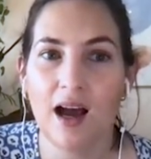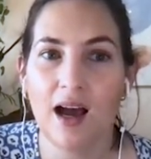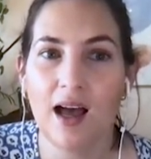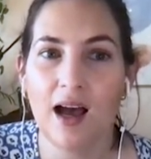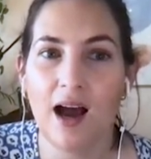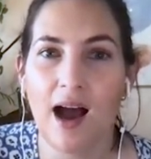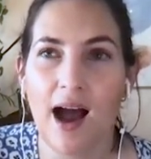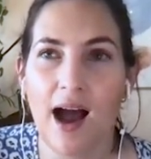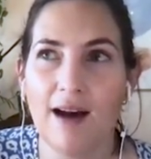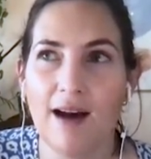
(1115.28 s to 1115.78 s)

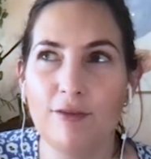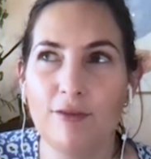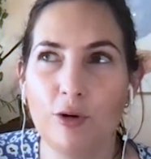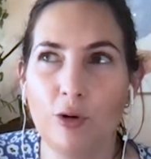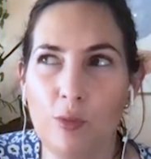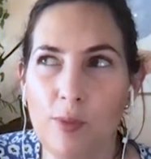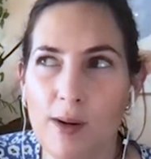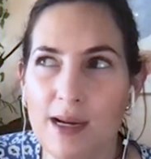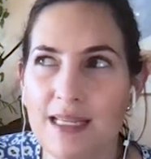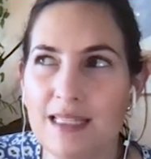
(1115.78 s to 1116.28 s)
have
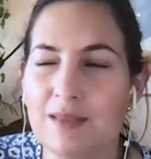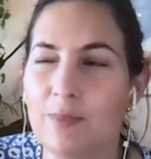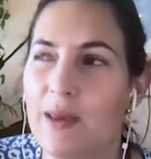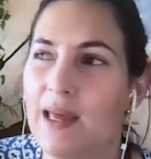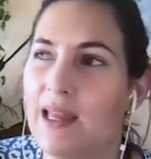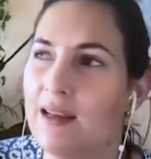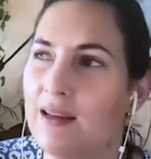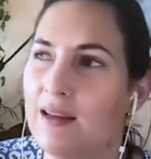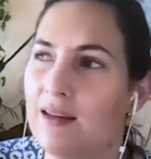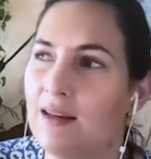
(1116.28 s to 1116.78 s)
always
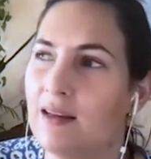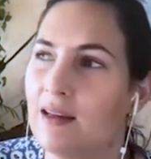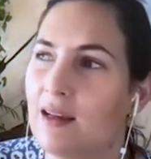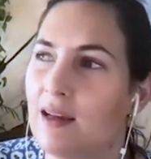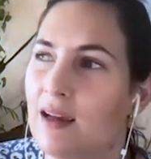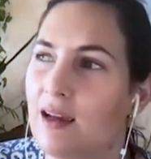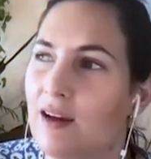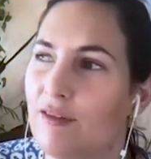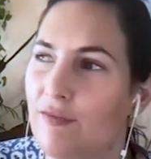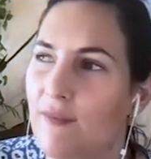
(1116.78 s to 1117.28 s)
been
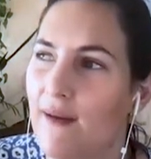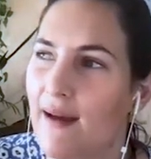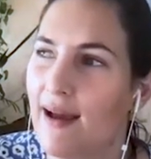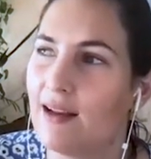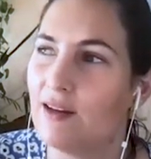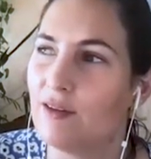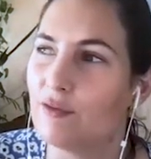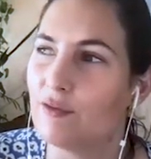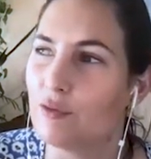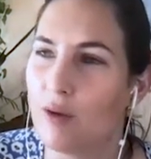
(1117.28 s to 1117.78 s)
a
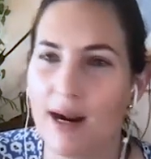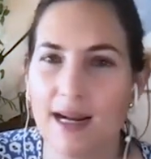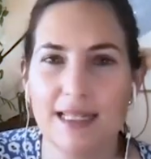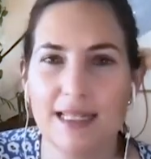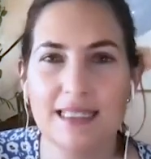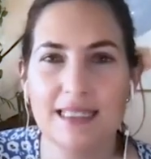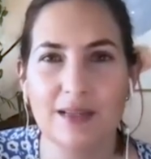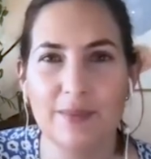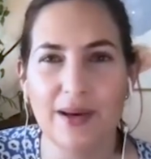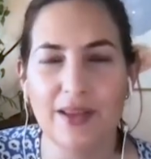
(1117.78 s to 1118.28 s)
fan of
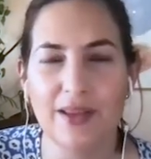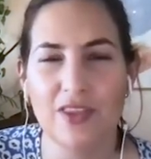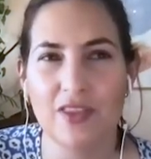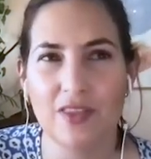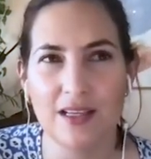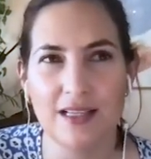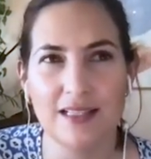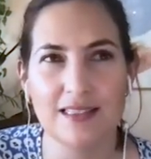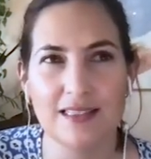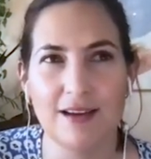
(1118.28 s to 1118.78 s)
writing about the
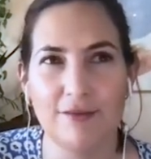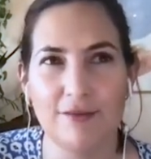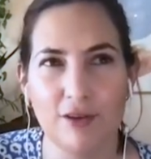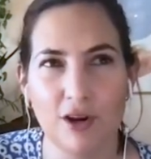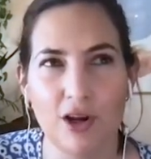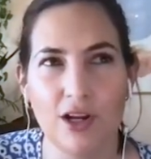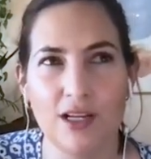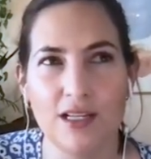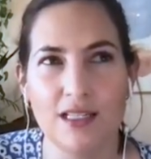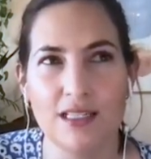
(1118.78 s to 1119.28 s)
things I've
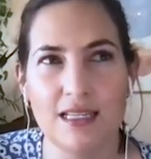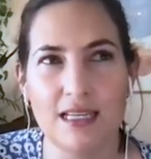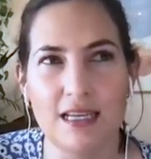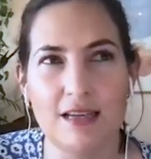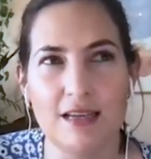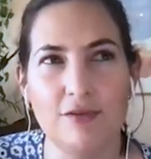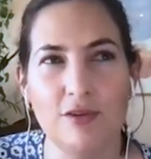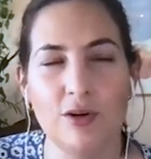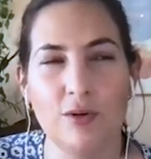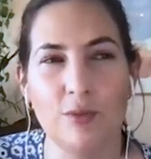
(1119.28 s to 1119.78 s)
learned,
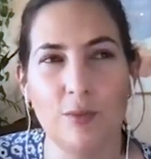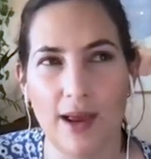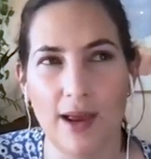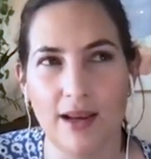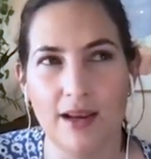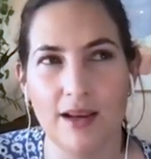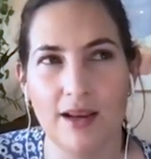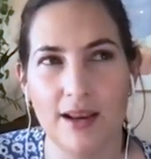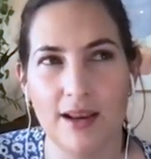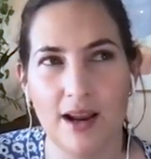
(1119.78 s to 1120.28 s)
even
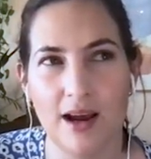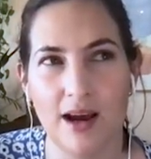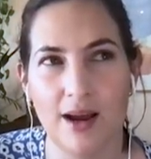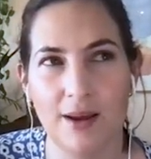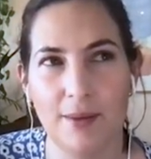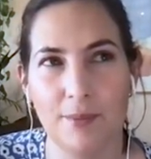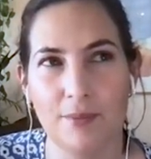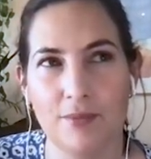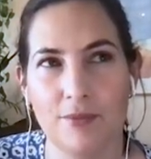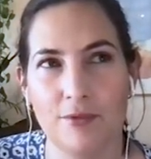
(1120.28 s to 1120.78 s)
when
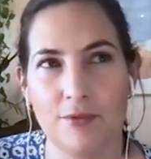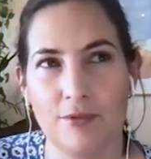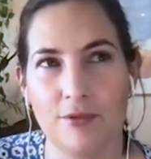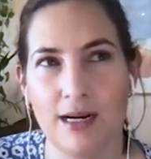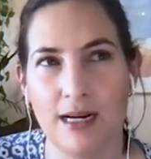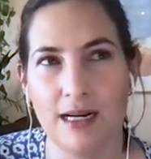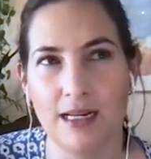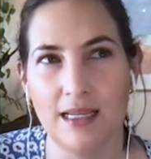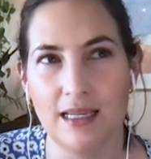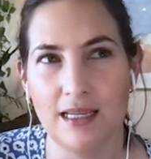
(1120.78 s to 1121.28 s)
I'm
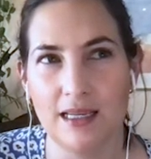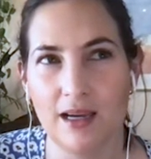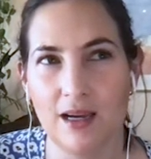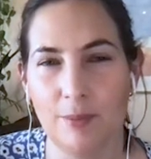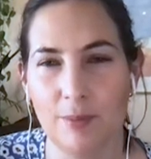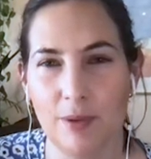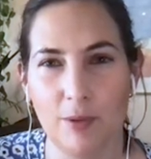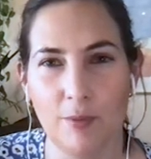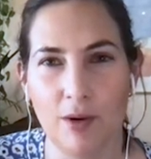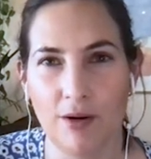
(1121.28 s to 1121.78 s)
really a
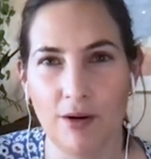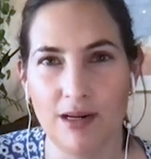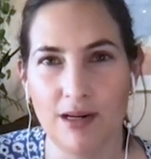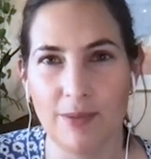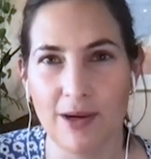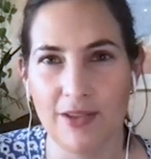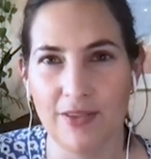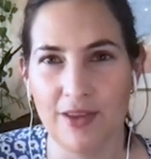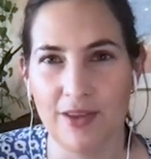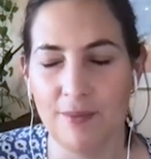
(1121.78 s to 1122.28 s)
bit worried
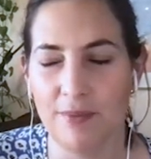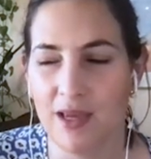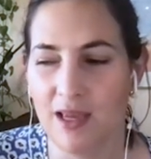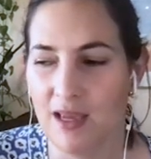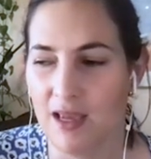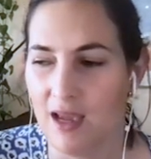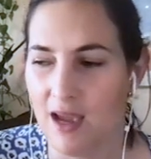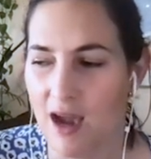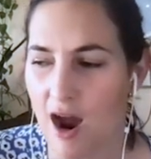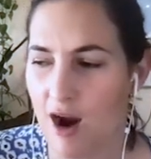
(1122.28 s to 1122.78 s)
about them.
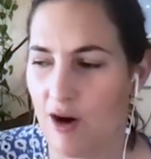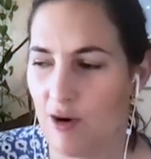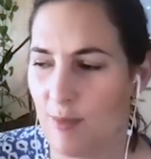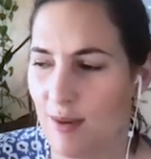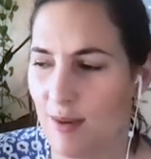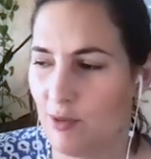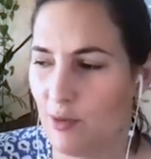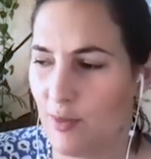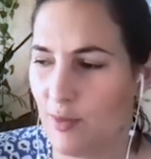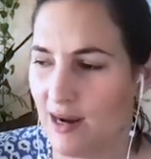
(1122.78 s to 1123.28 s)
I
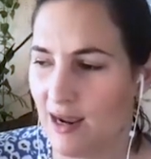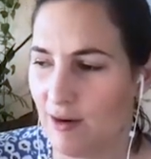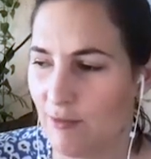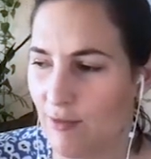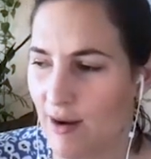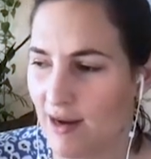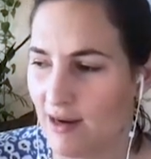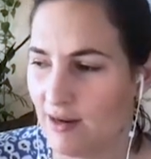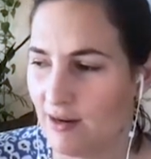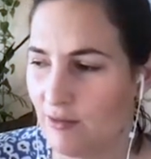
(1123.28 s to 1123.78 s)
remember when I
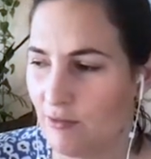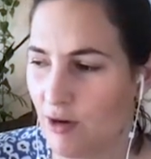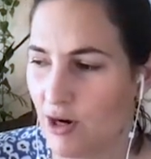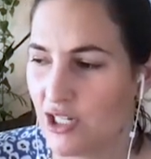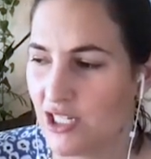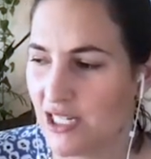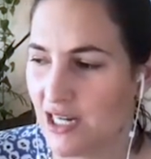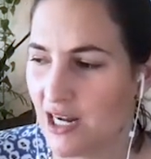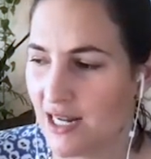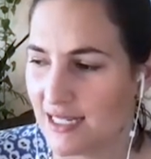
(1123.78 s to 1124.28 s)

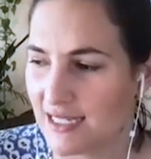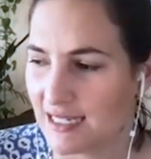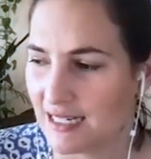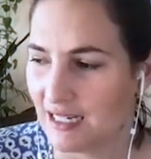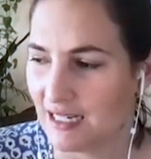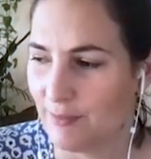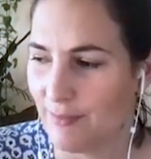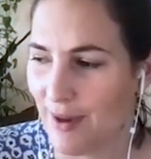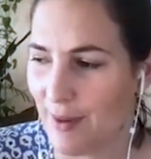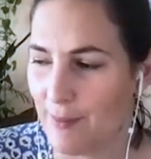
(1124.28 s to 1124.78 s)
wrote an
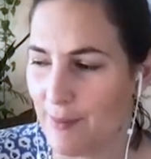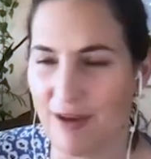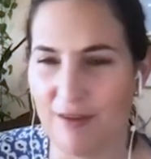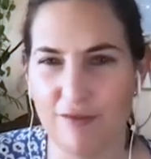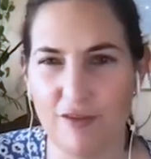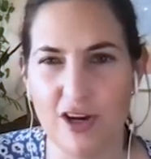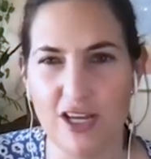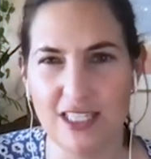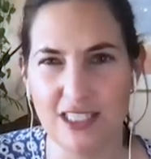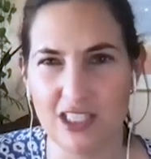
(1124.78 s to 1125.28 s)
article about my
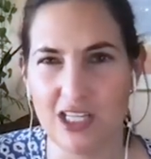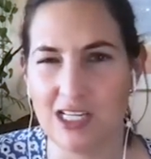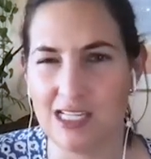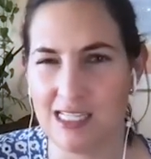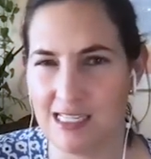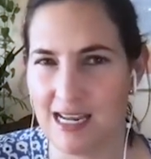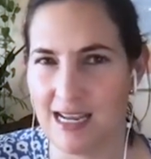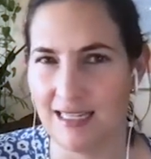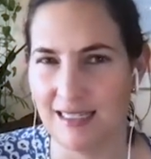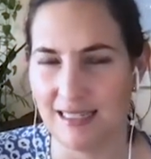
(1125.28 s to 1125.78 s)
first
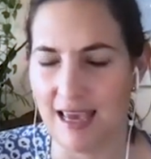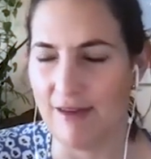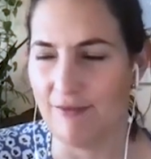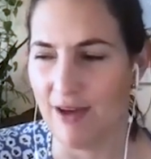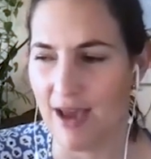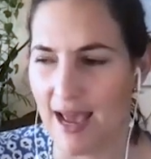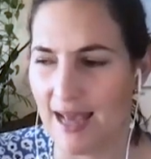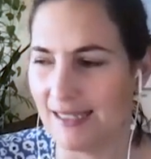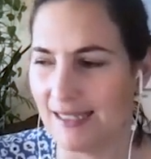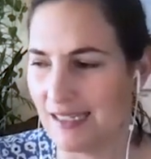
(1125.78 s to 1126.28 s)
30 days ever
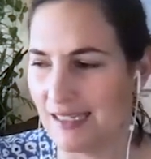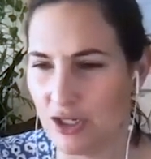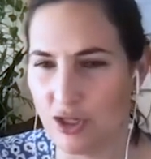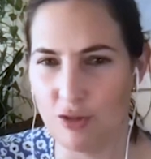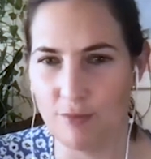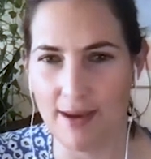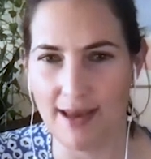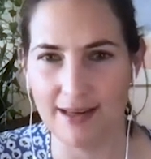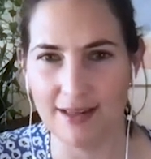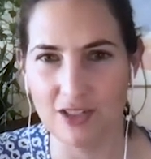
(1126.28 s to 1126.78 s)
as a
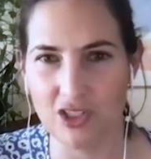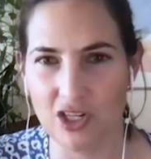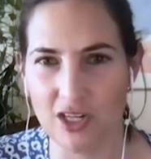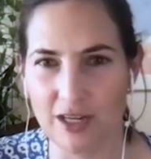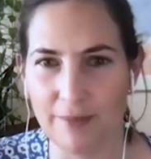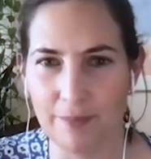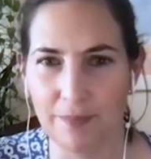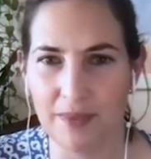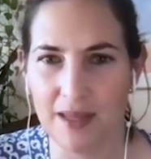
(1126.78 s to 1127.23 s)
new manager,